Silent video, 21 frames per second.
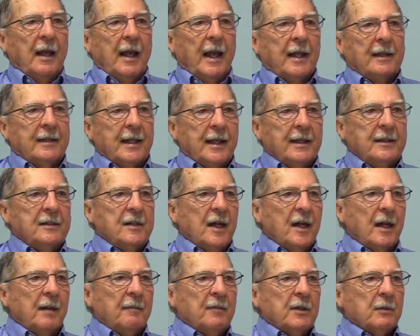At that
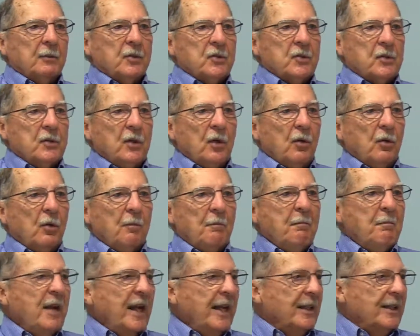time, there was no
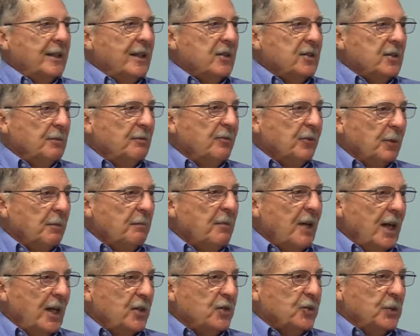mechanism for
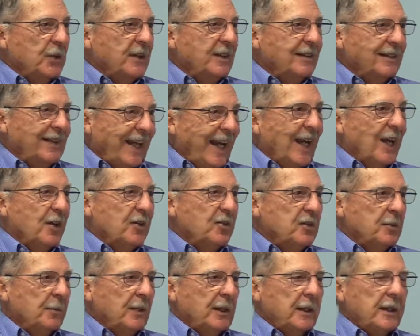measuring
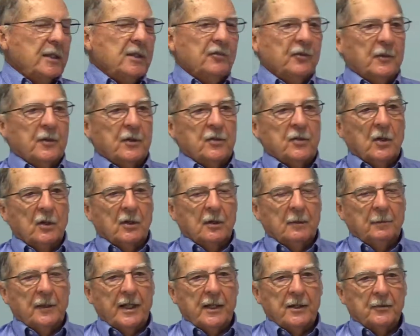calcium release from the
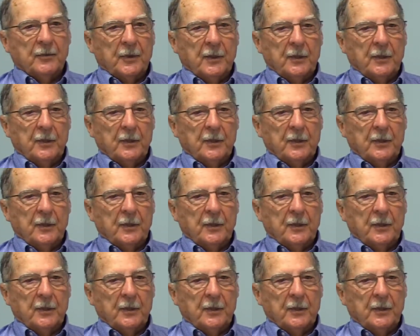sarcoplasmic